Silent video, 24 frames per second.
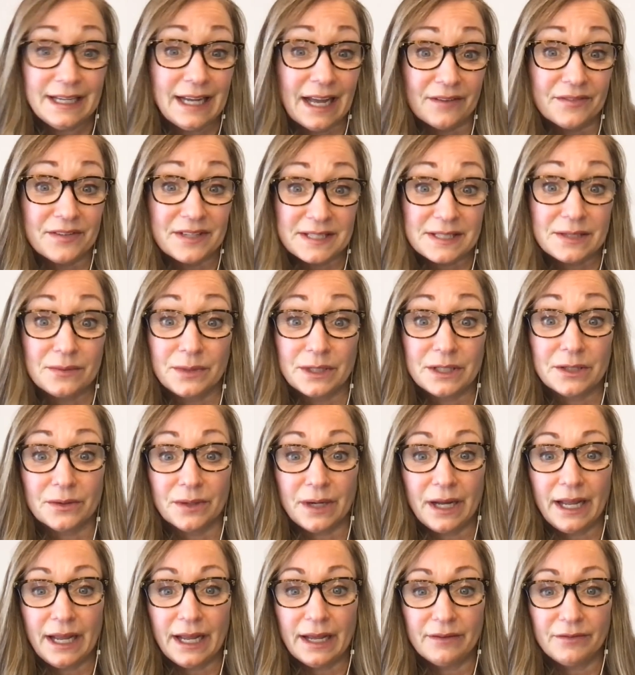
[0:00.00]
Obviously, we don't
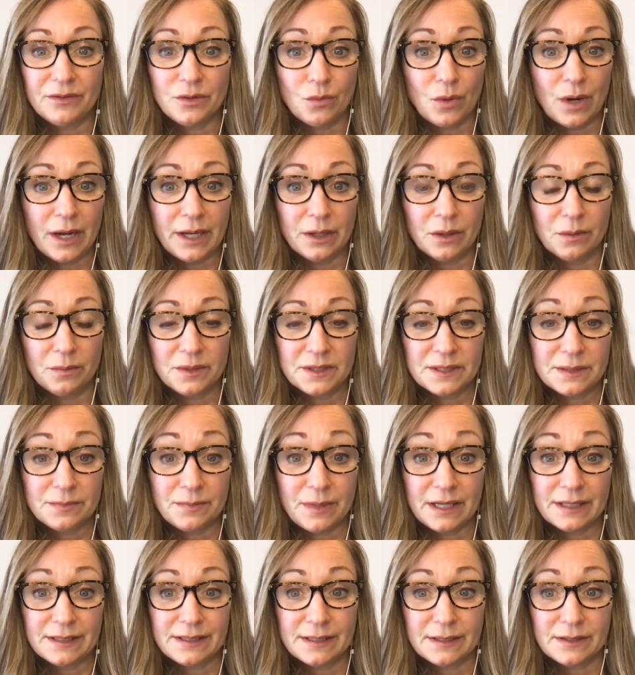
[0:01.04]
have the wide open
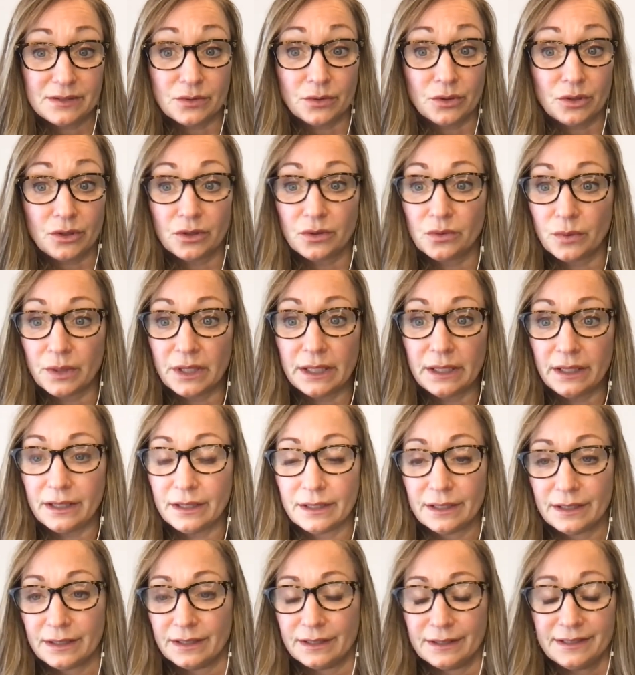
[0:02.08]
spaces, or could we
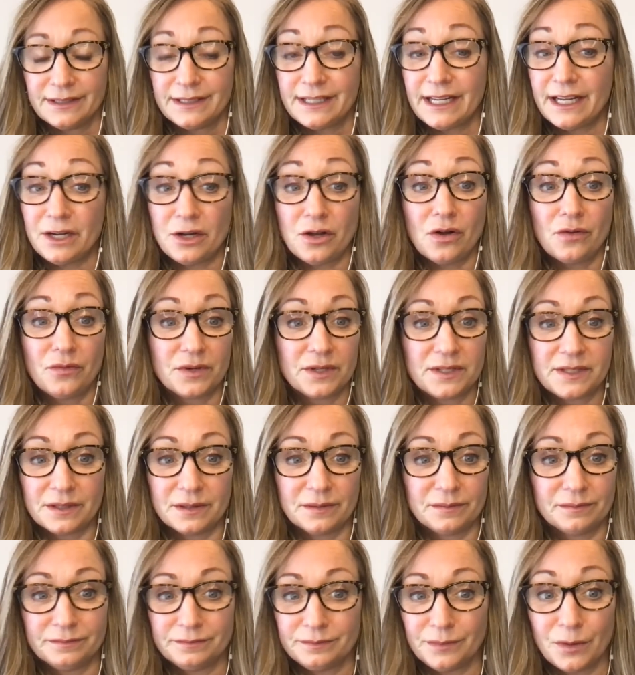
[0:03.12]
take over
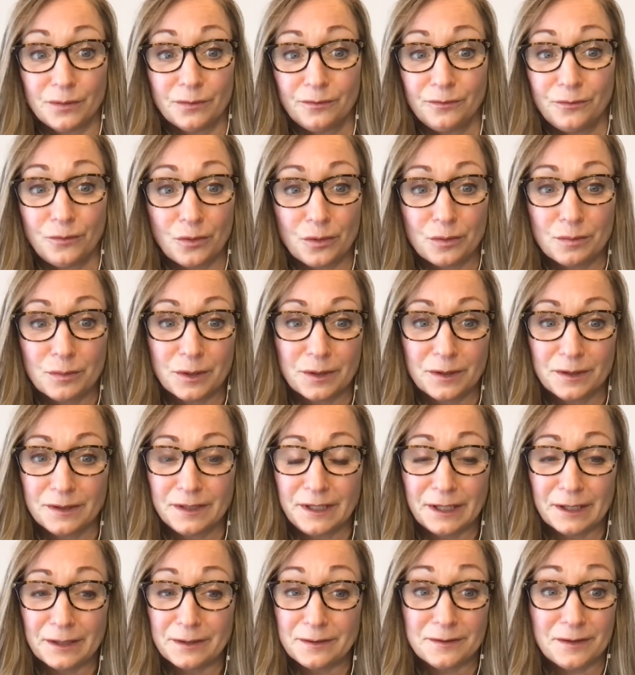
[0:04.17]
some former,
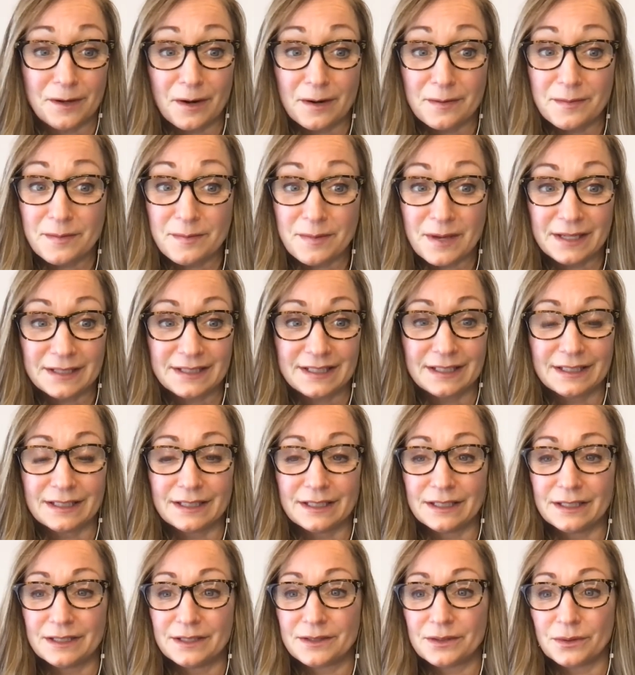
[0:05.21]
Army
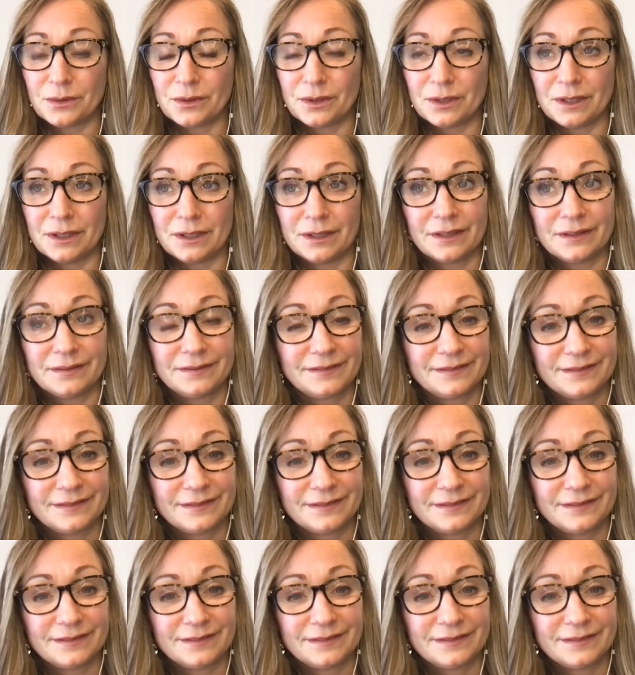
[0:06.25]
bases or